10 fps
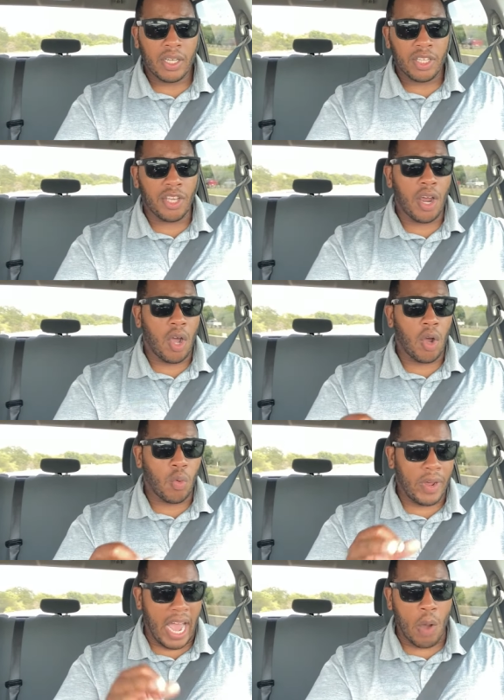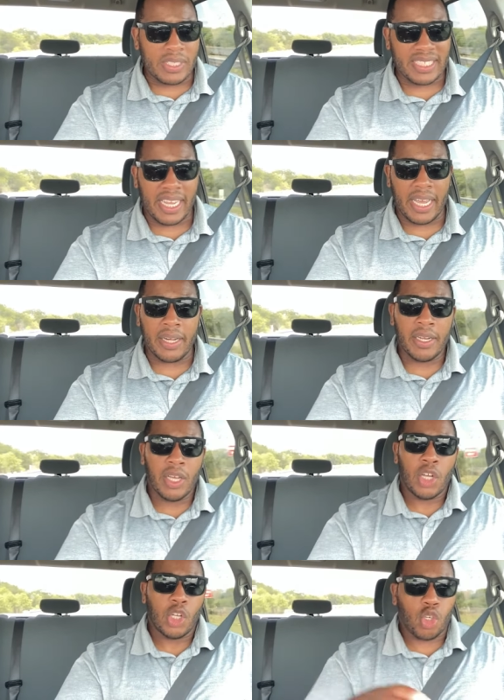you know, when I was in
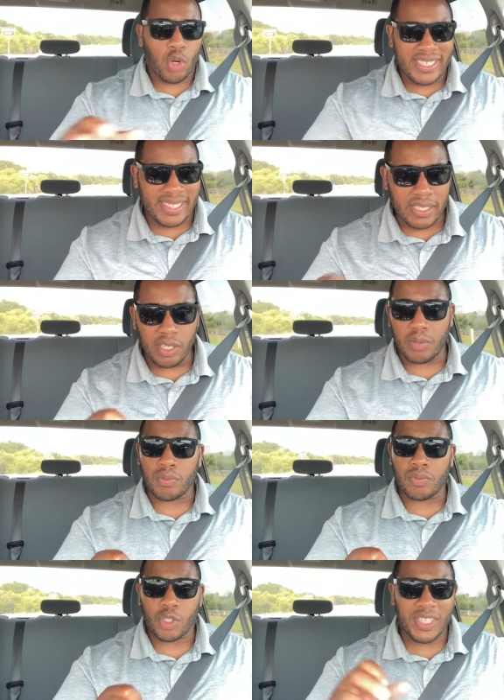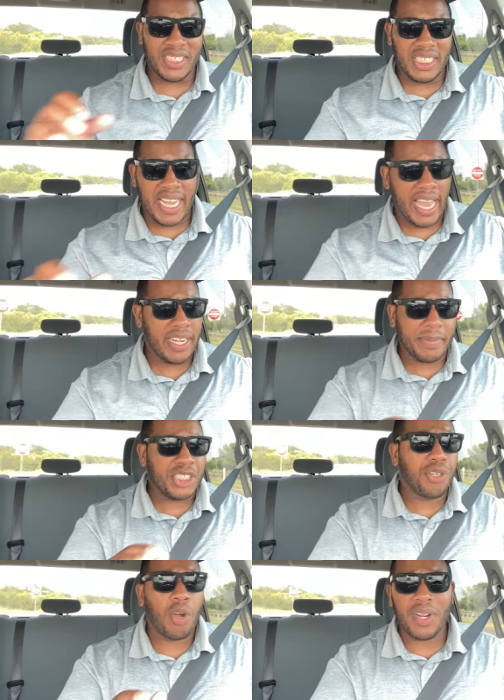Christendom, Christianity,
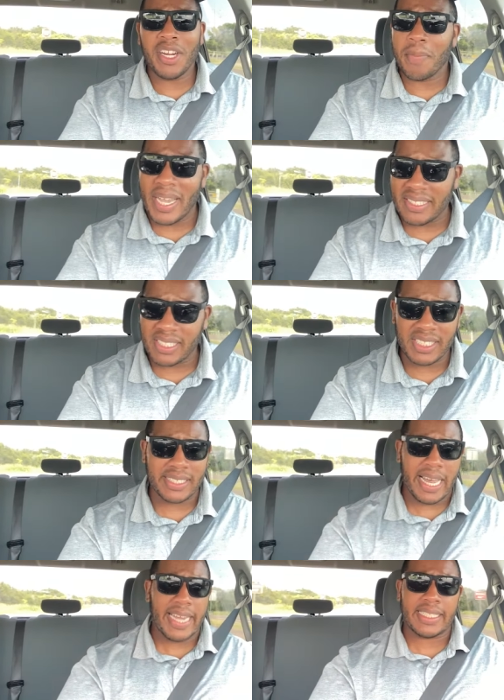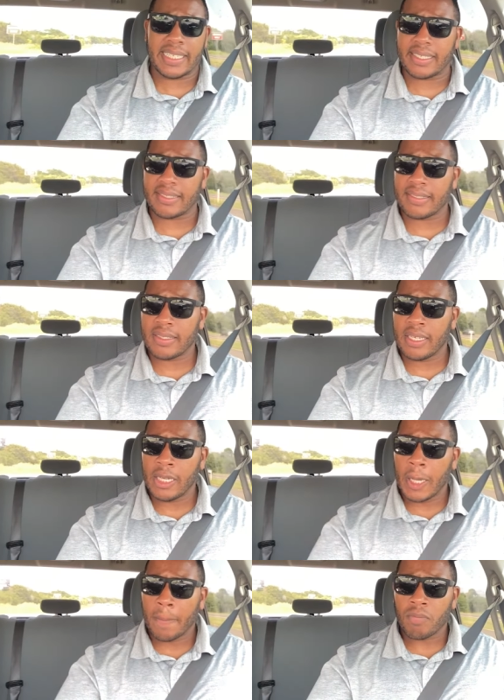but you don't hear messages like this.
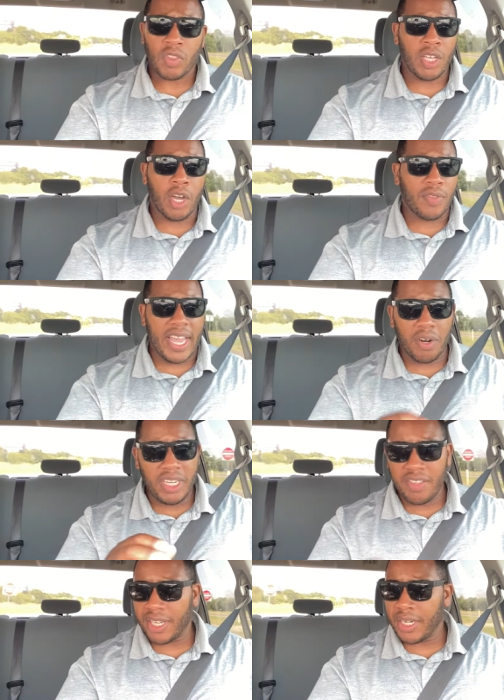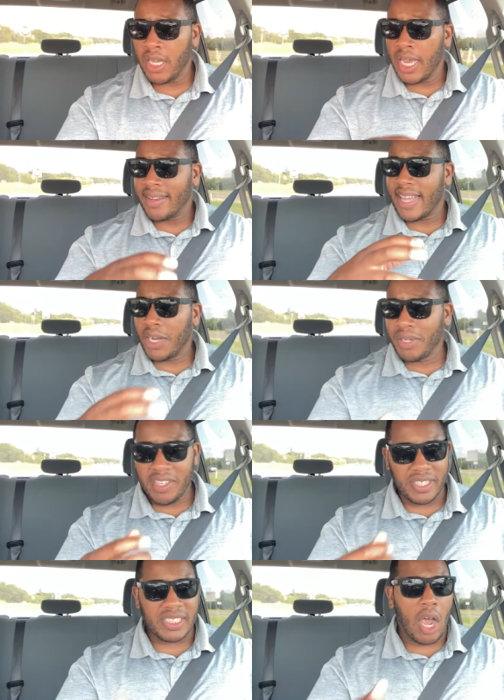You know, they don't even they don't
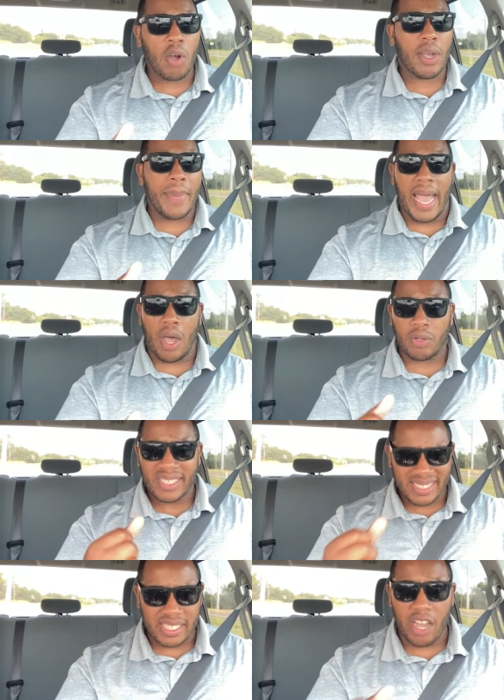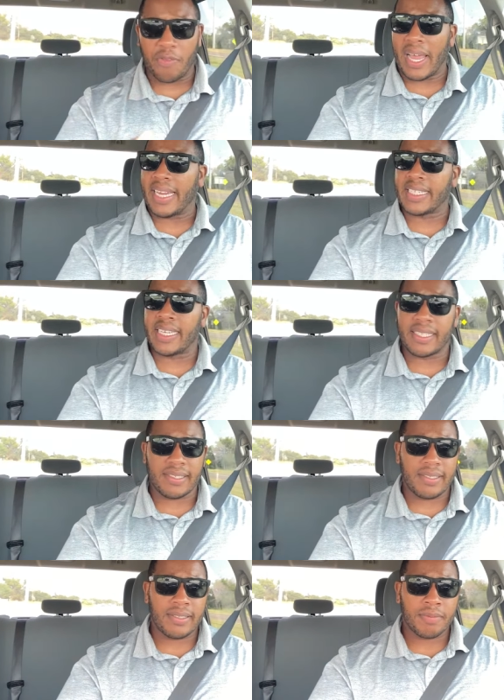even talk about stuff like
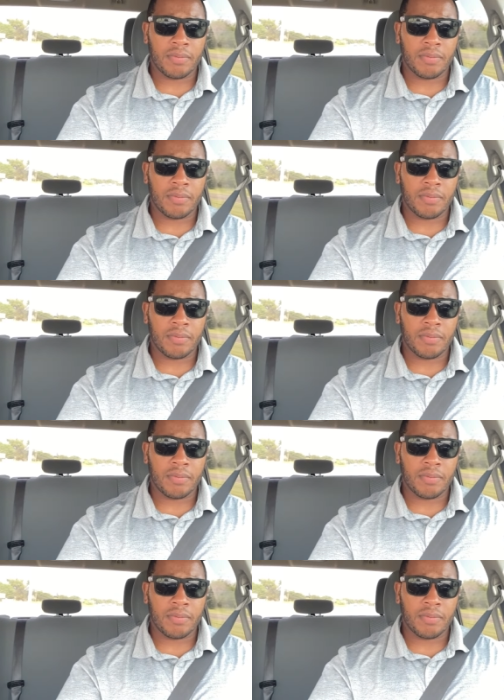this.